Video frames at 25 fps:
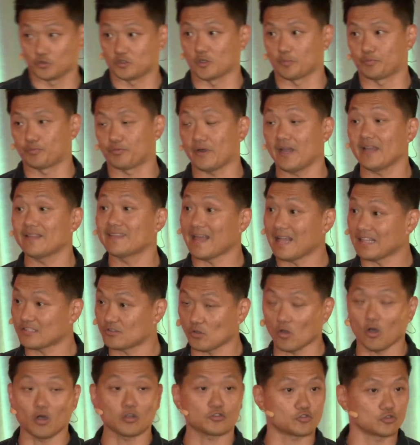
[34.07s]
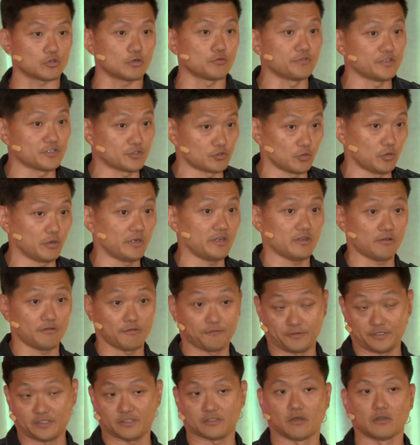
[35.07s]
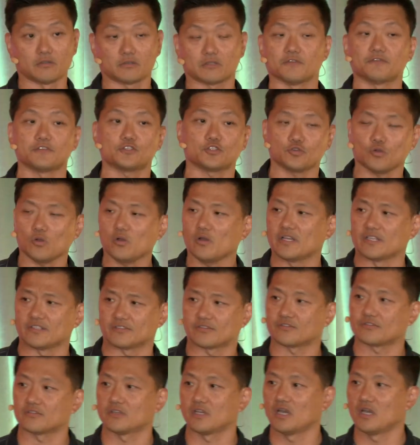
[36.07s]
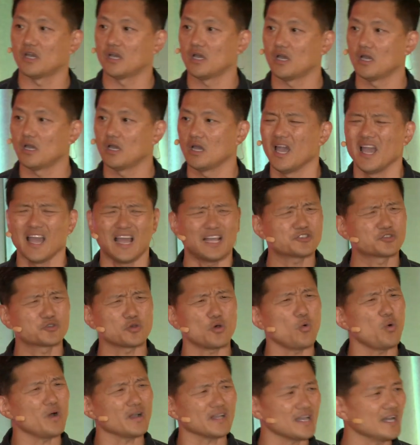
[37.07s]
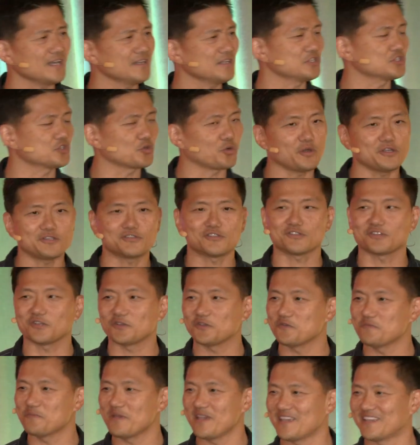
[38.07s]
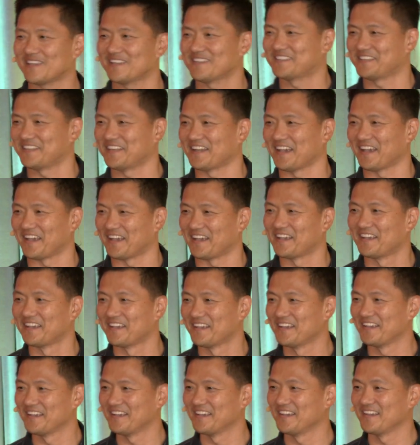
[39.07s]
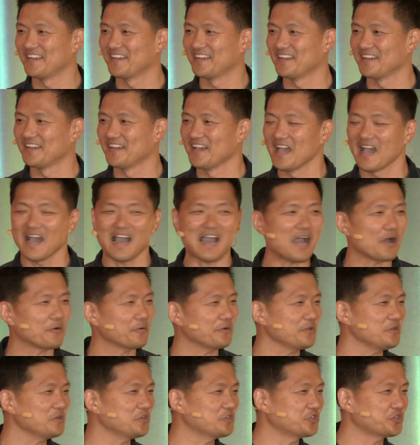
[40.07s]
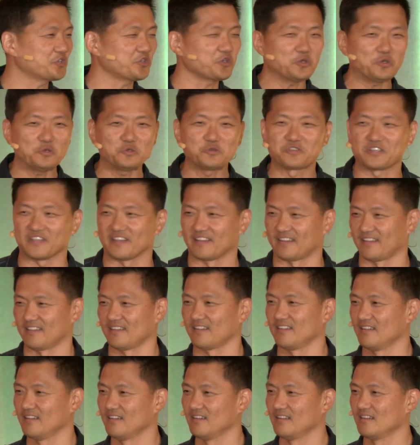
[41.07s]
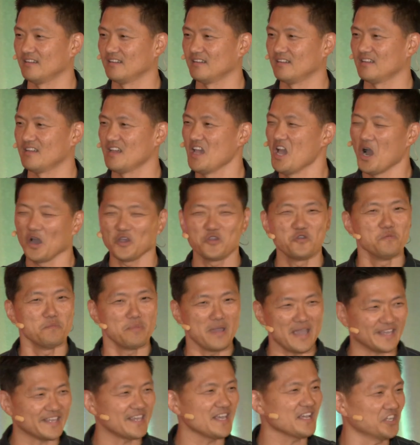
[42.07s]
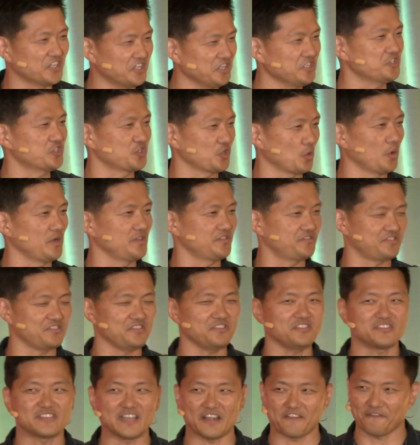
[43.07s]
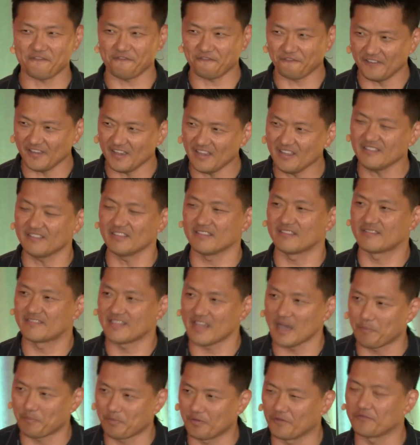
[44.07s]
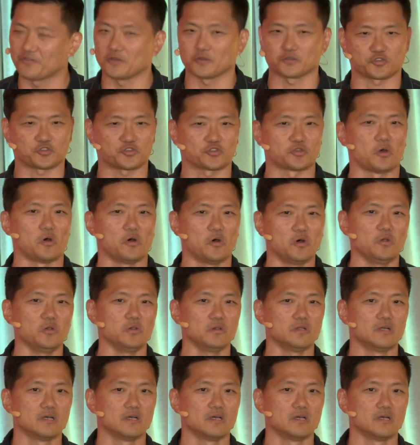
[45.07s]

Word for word: to pray, that's also a result of a choice. And so, what kind of choices are you making today? How are you choosing? Are you making good choices that feed the depth of your soul?